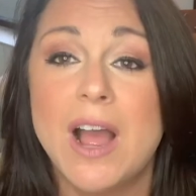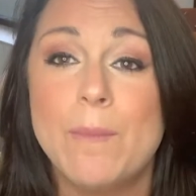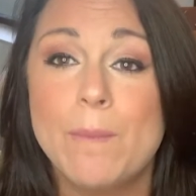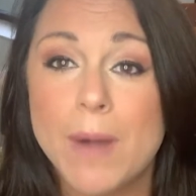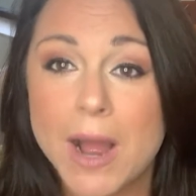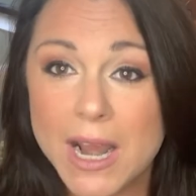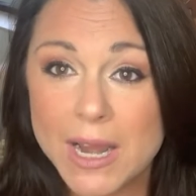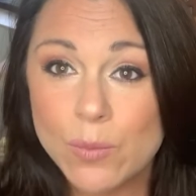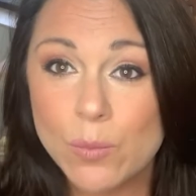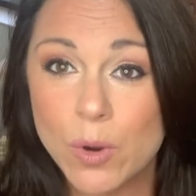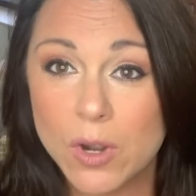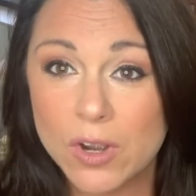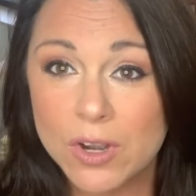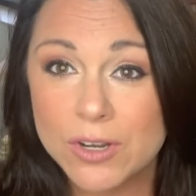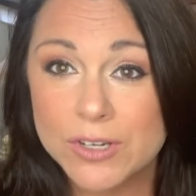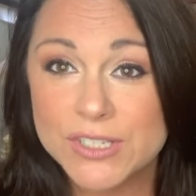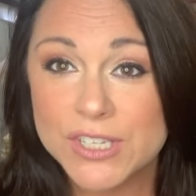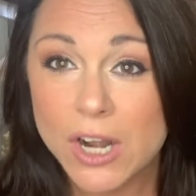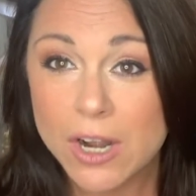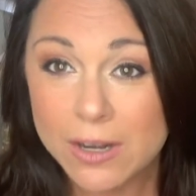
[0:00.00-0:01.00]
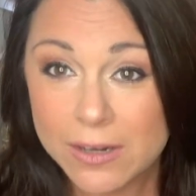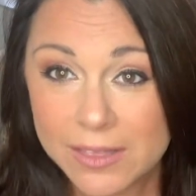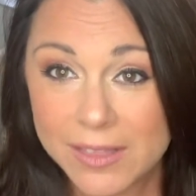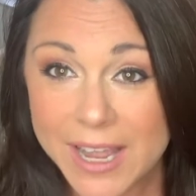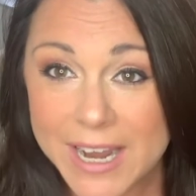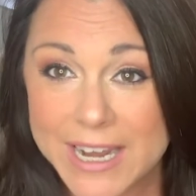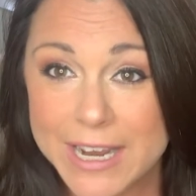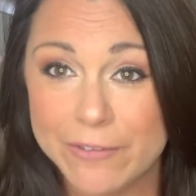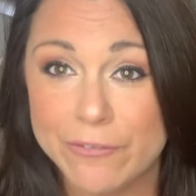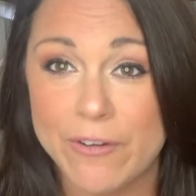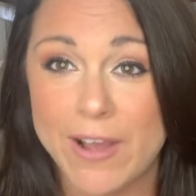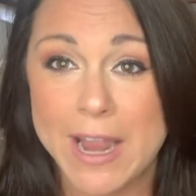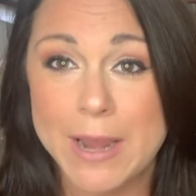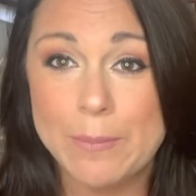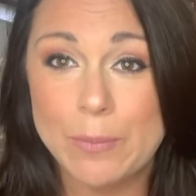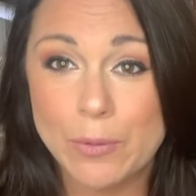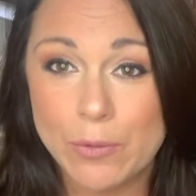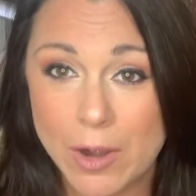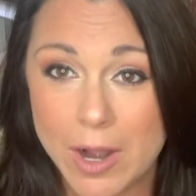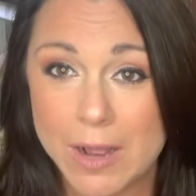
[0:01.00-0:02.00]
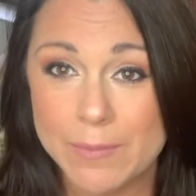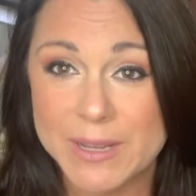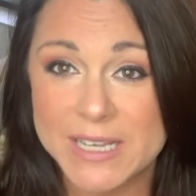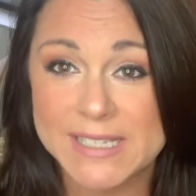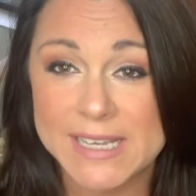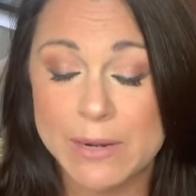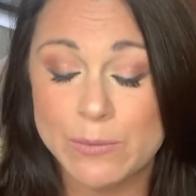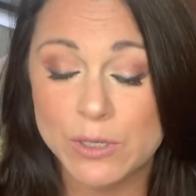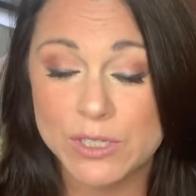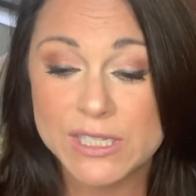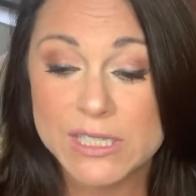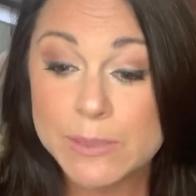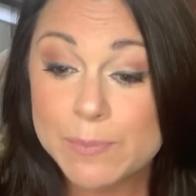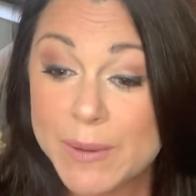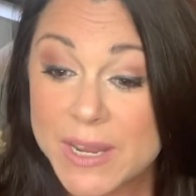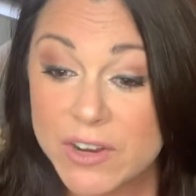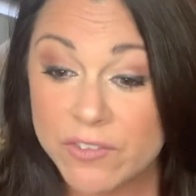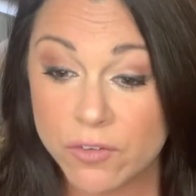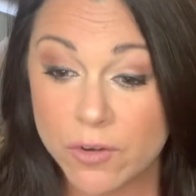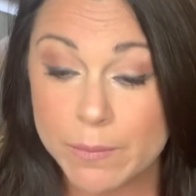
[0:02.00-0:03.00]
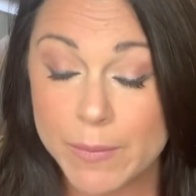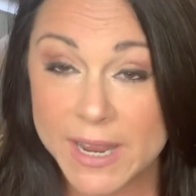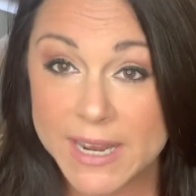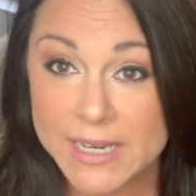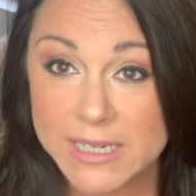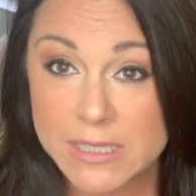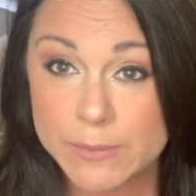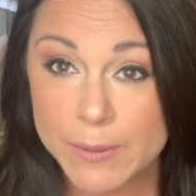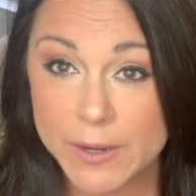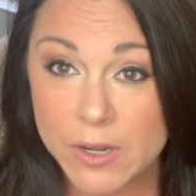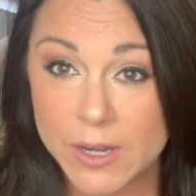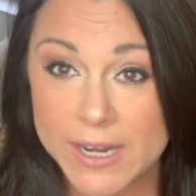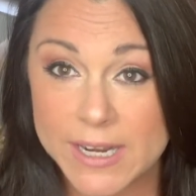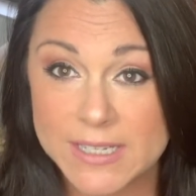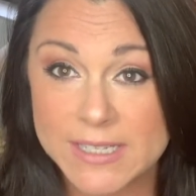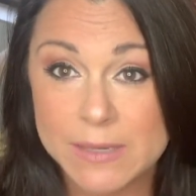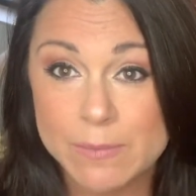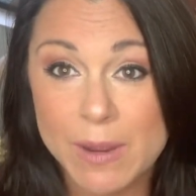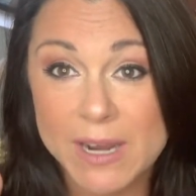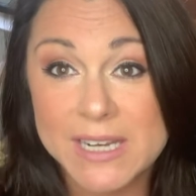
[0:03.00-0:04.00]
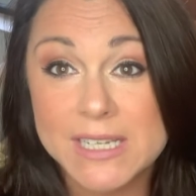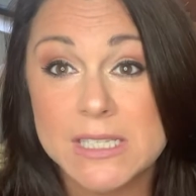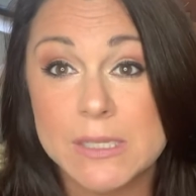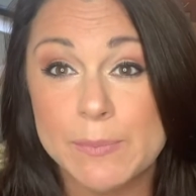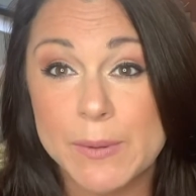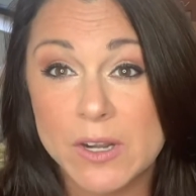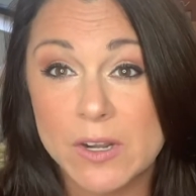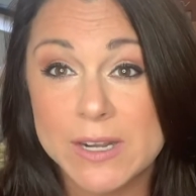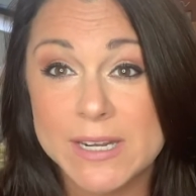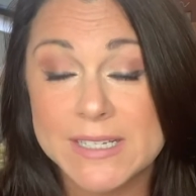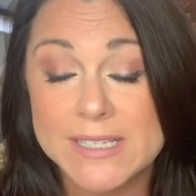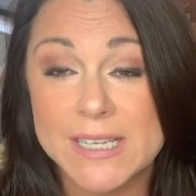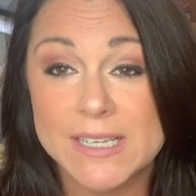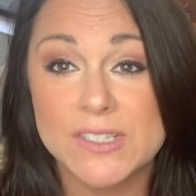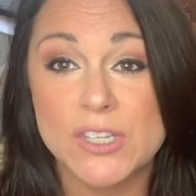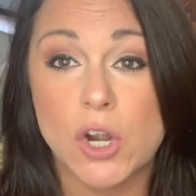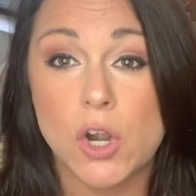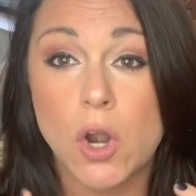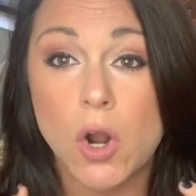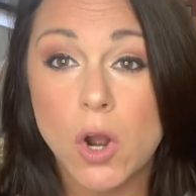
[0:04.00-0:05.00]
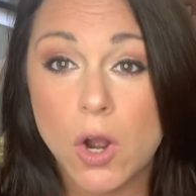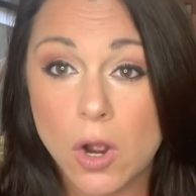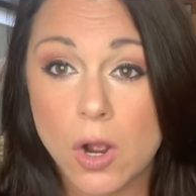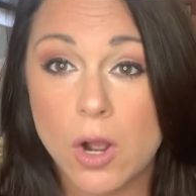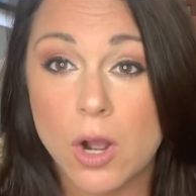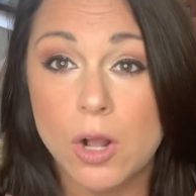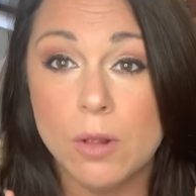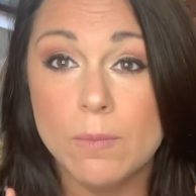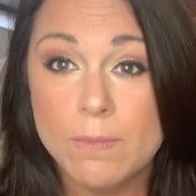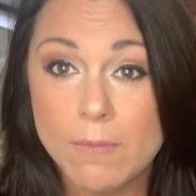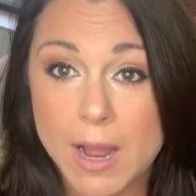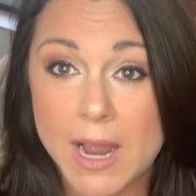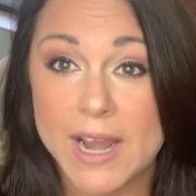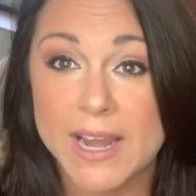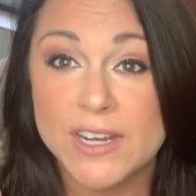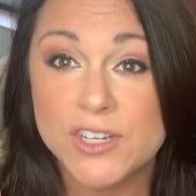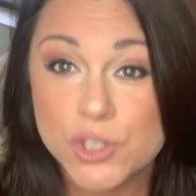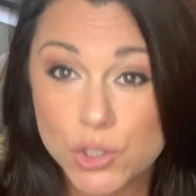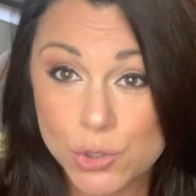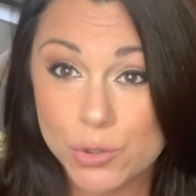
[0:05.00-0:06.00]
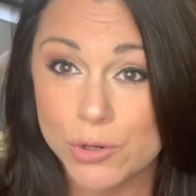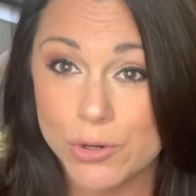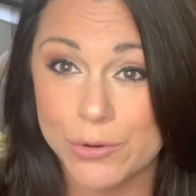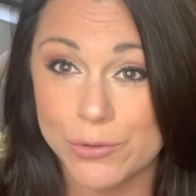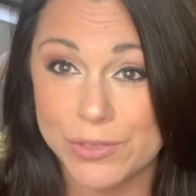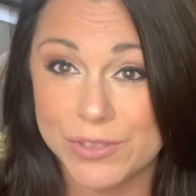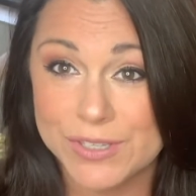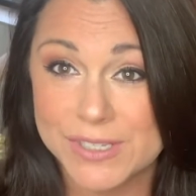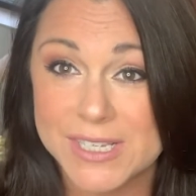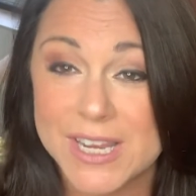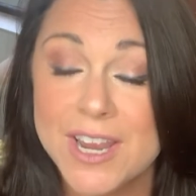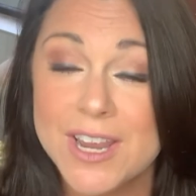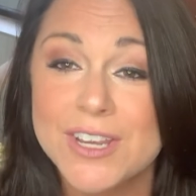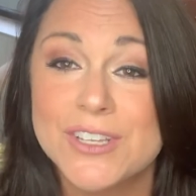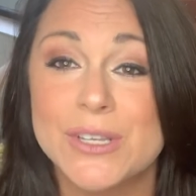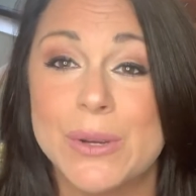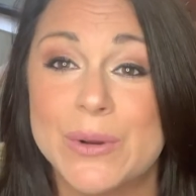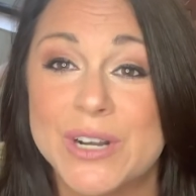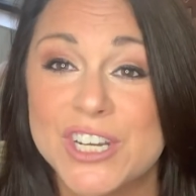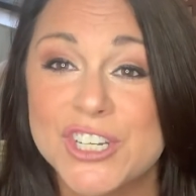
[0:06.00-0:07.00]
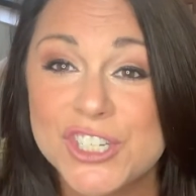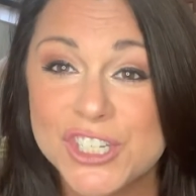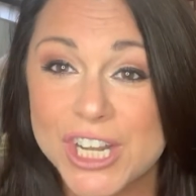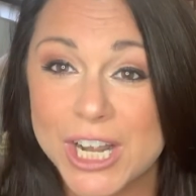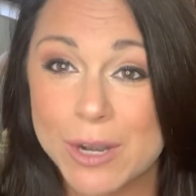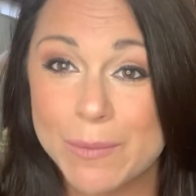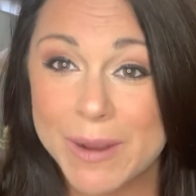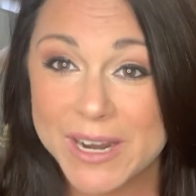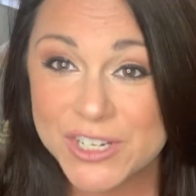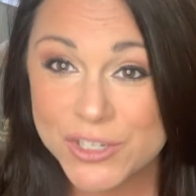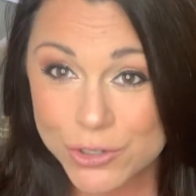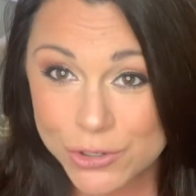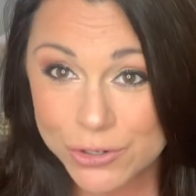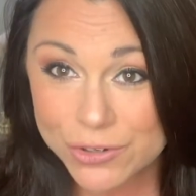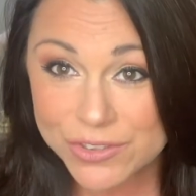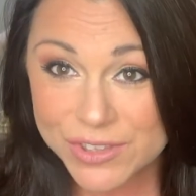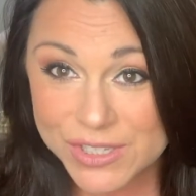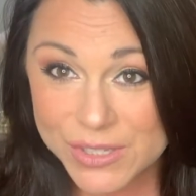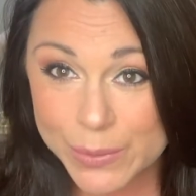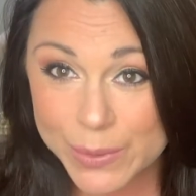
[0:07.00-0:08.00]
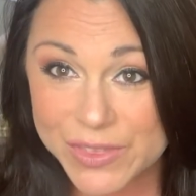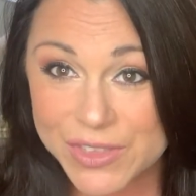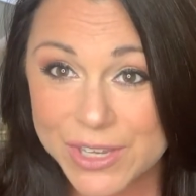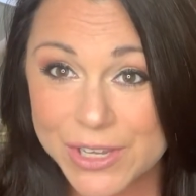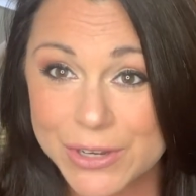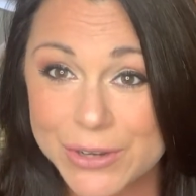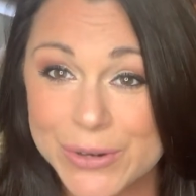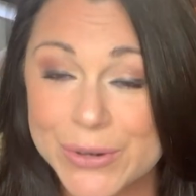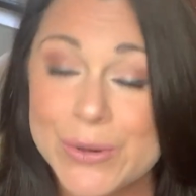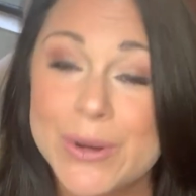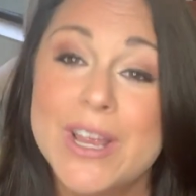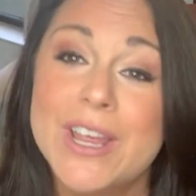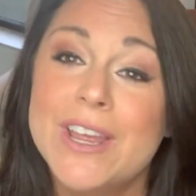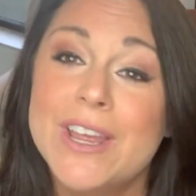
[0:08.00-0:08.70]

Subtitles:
My words are life. I promise. I will speak from my experience, and my experiences are all my truths. So I want to share my truths with you.